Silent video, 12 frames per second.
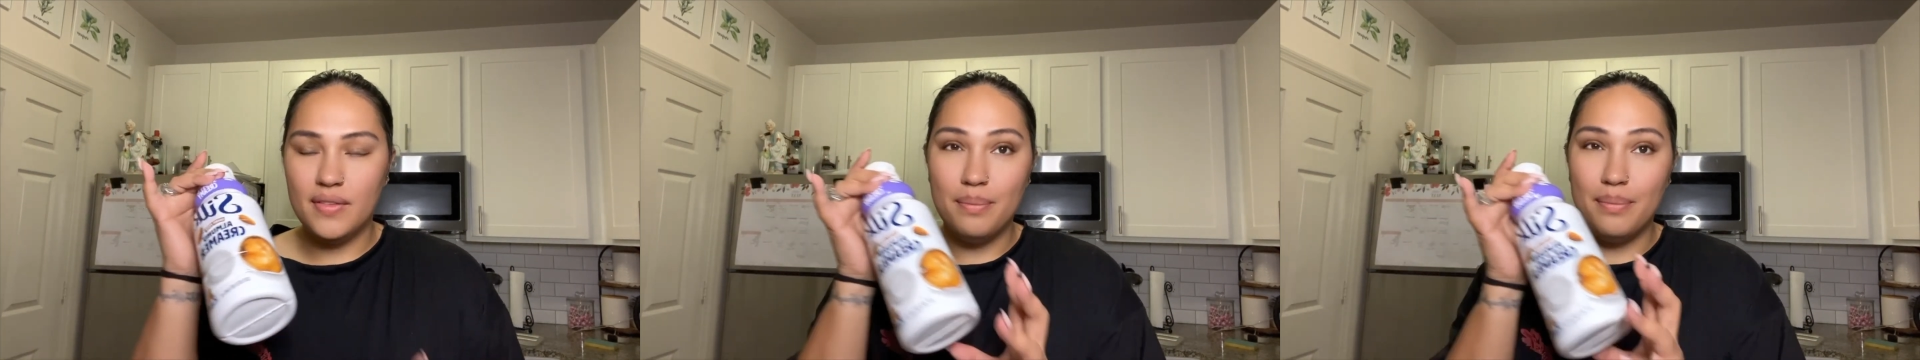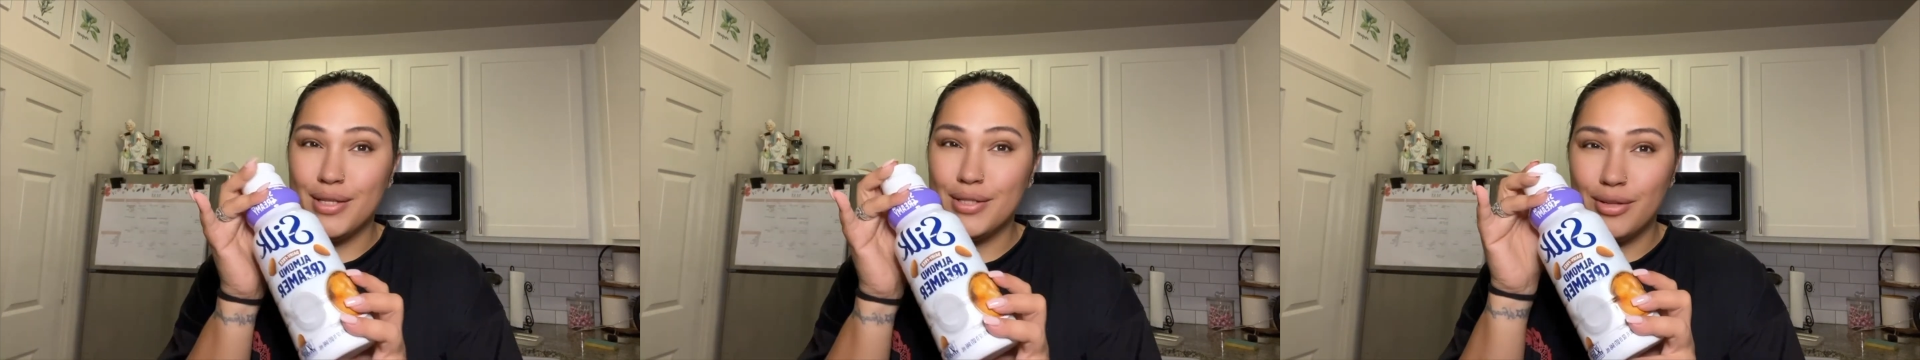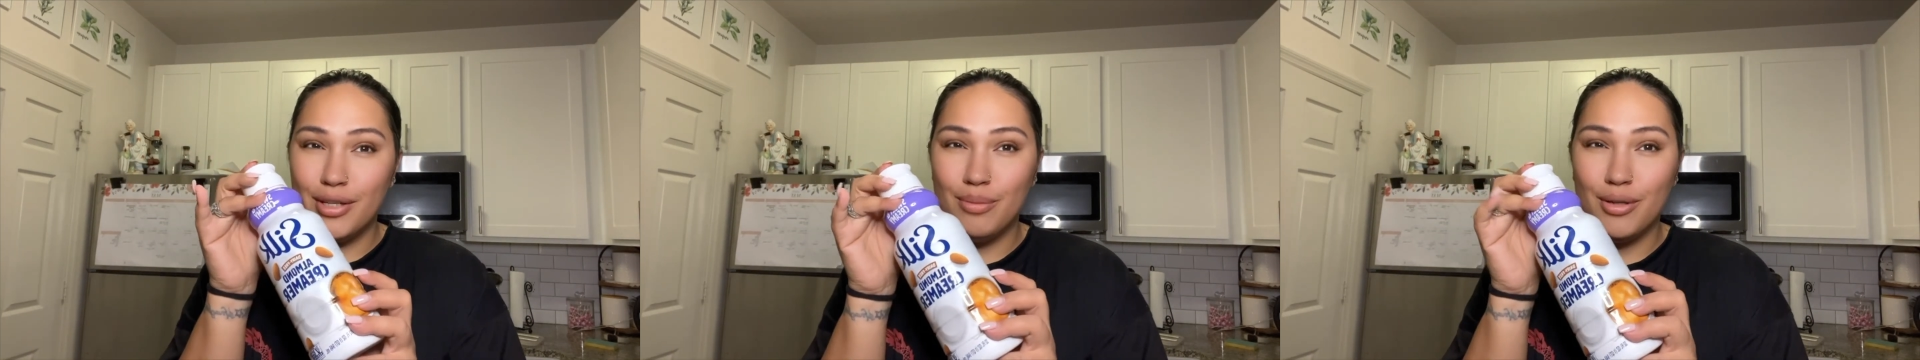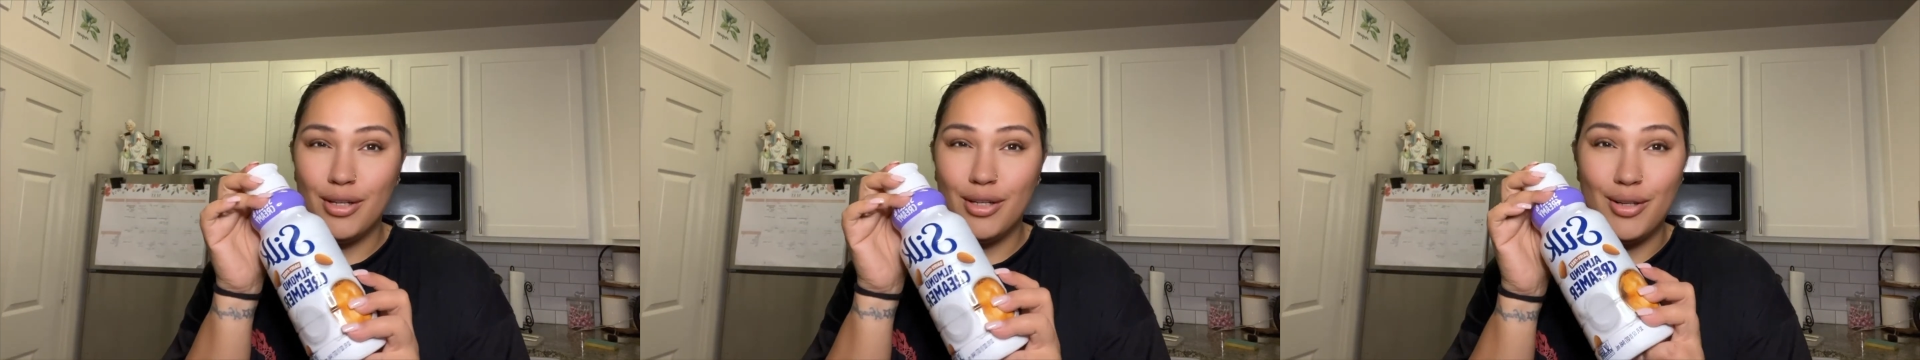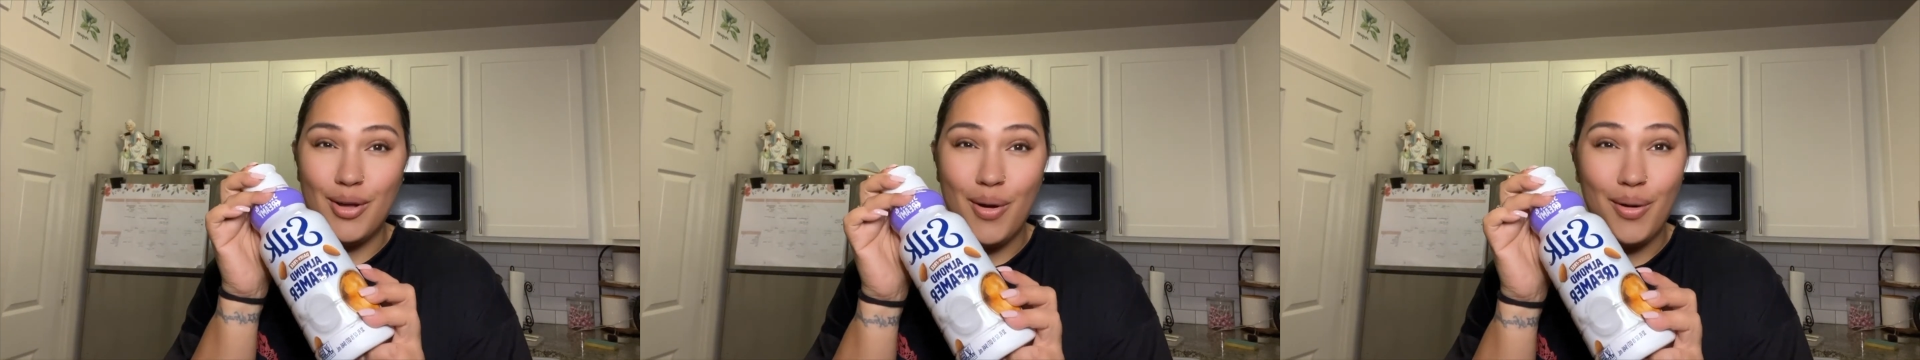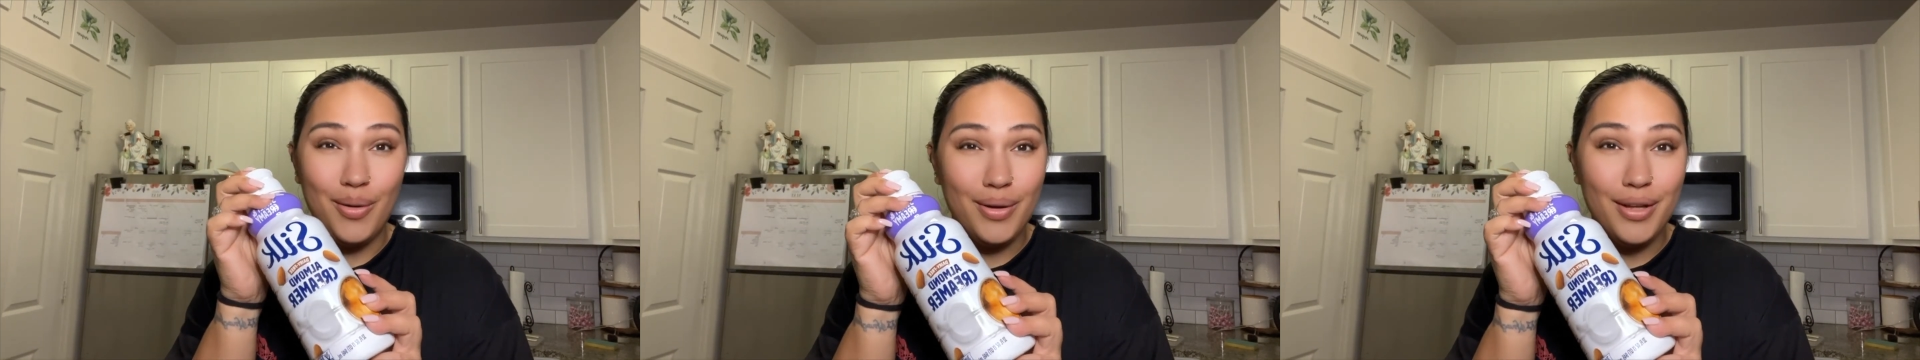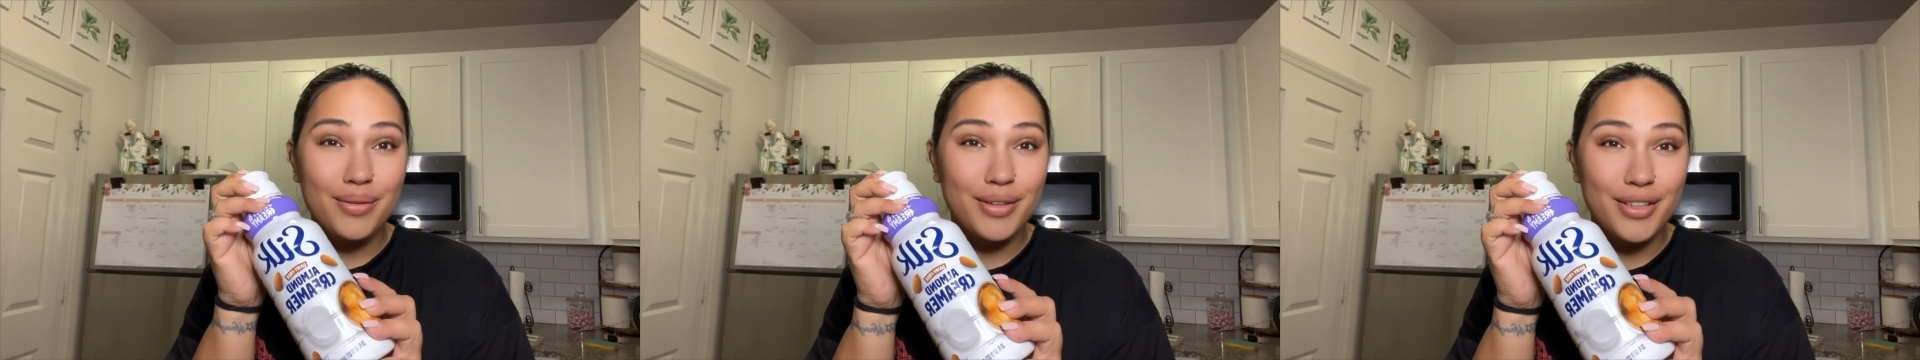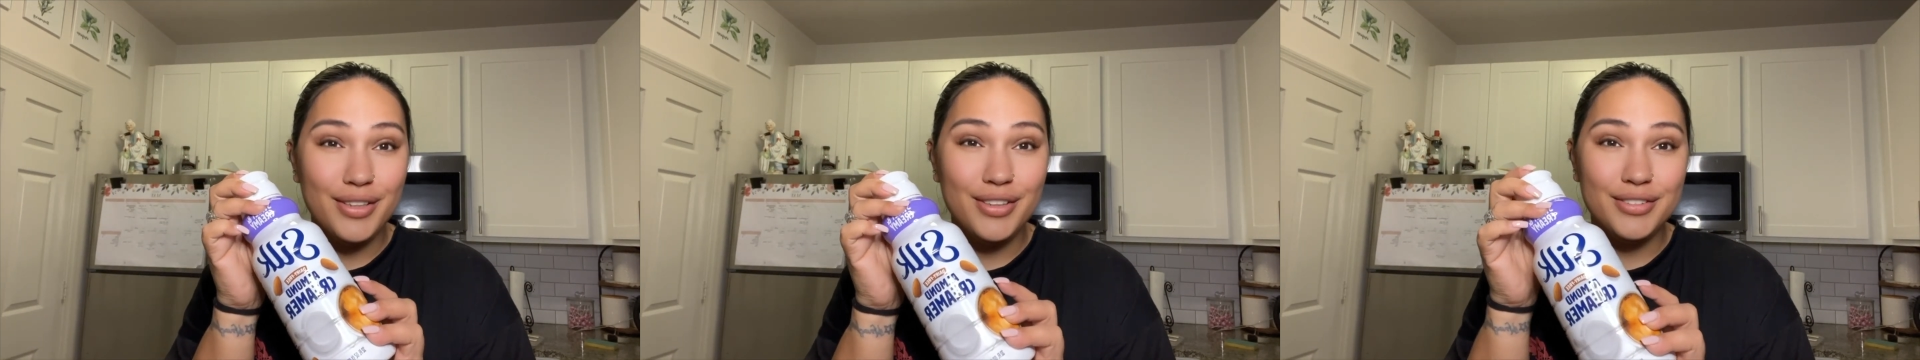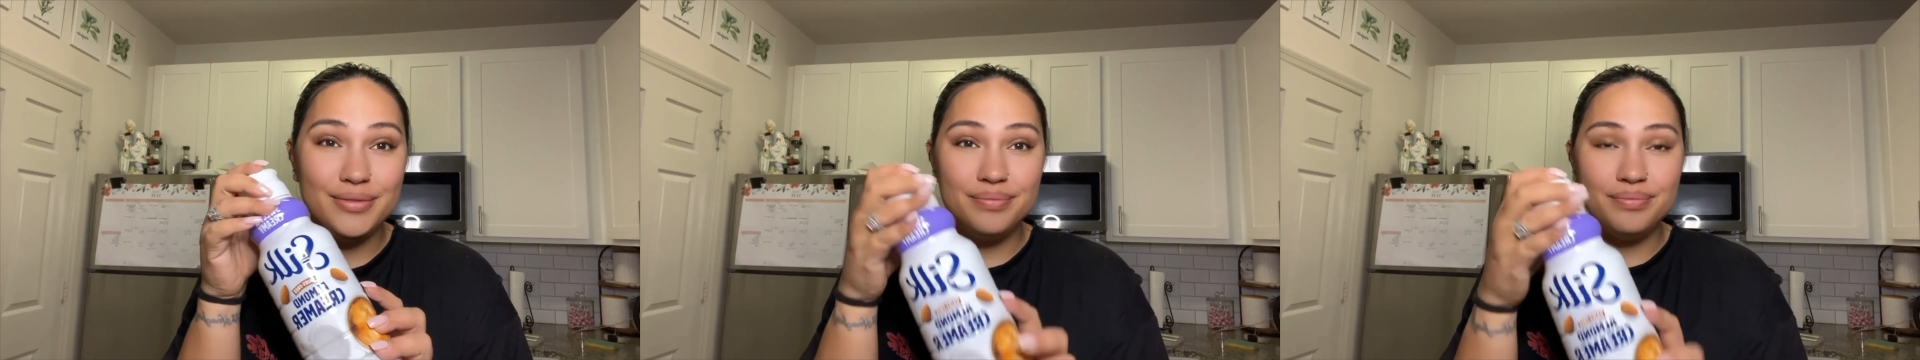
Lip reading: best creamer in the whole wide world.